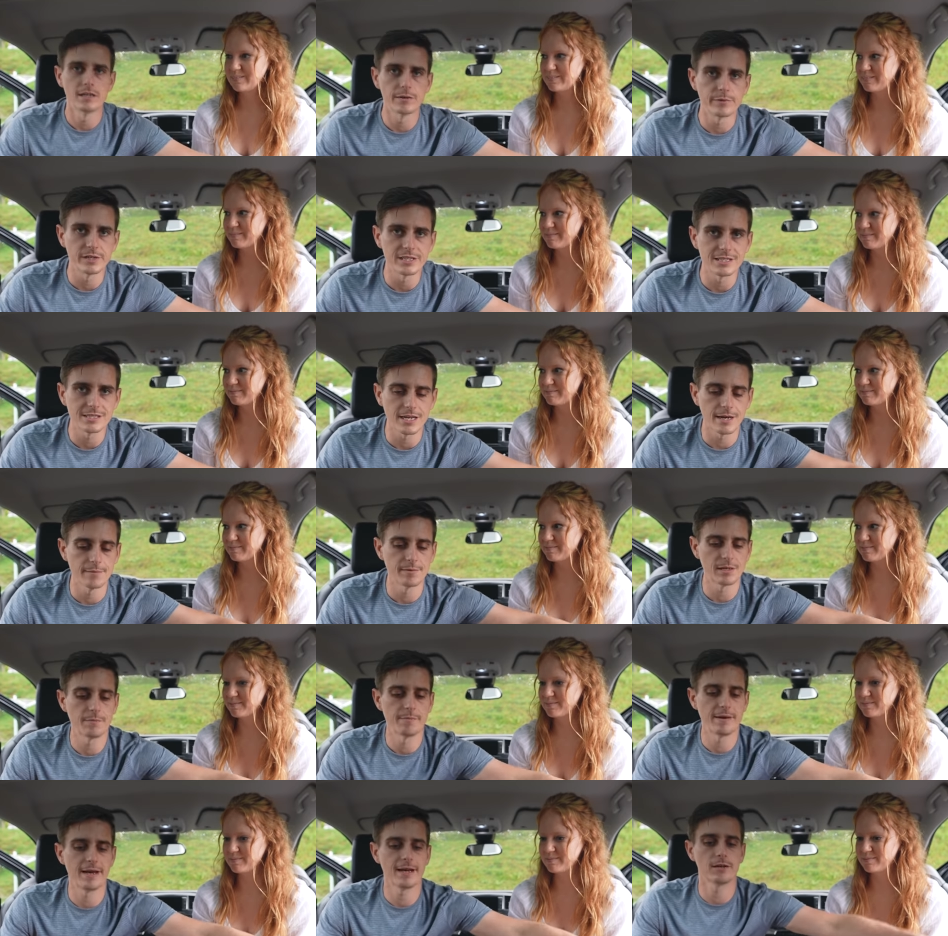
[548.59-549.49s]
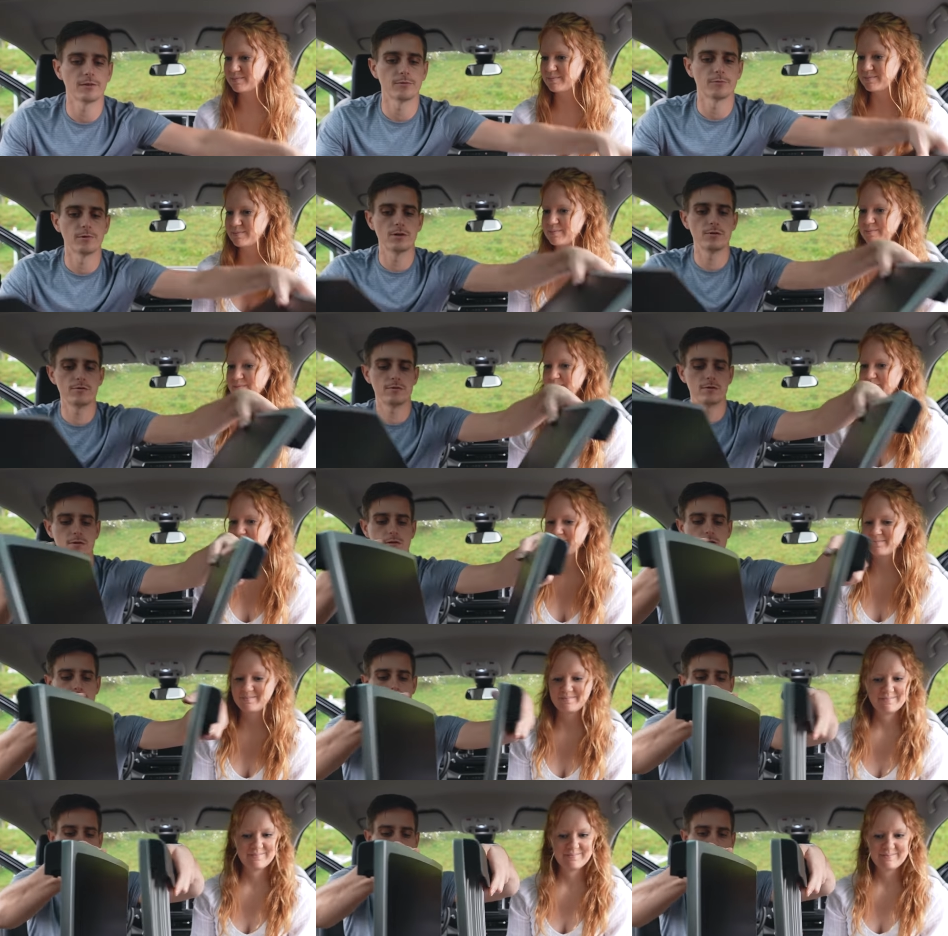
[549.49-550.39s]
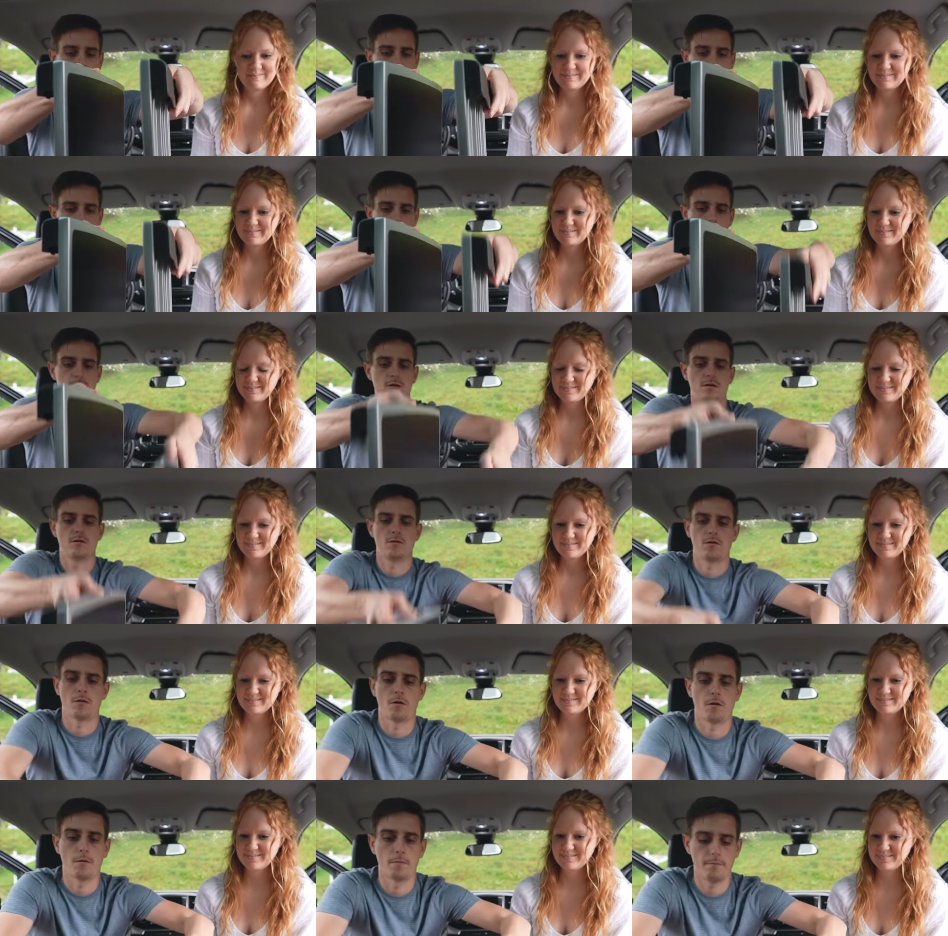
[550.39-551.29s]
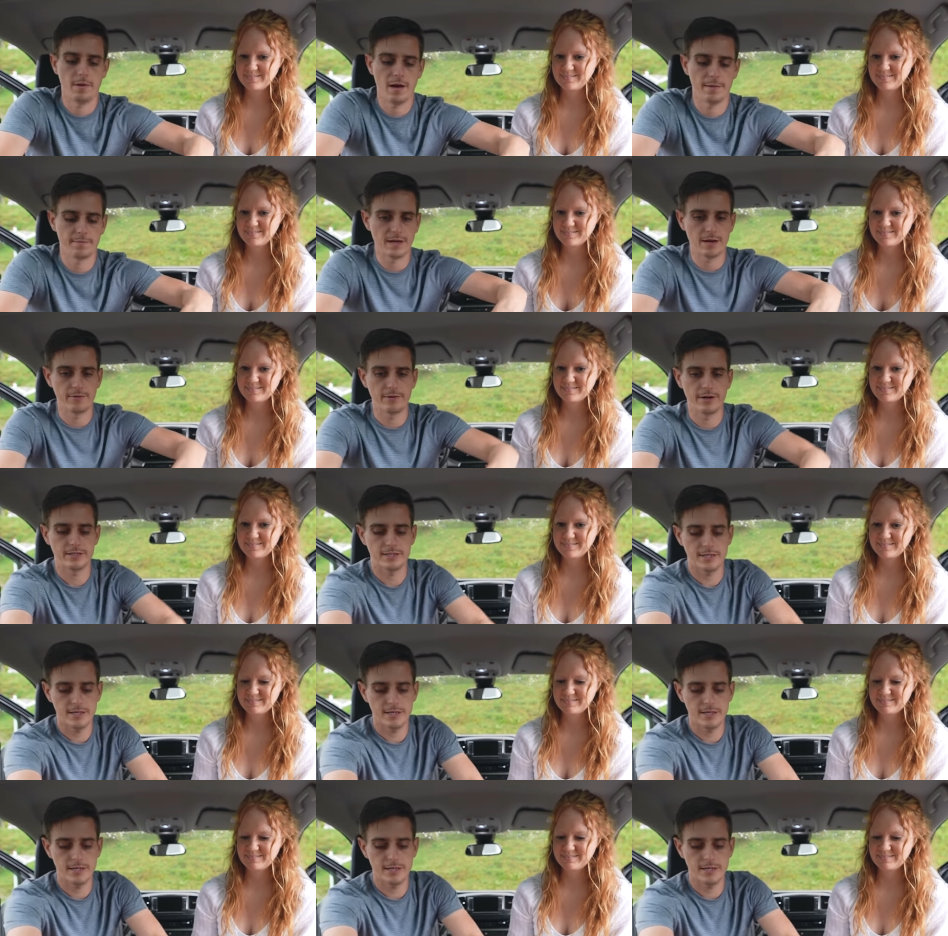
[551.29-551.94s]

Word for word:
Speaker 1: And then when it's time to get back on the road, pop that right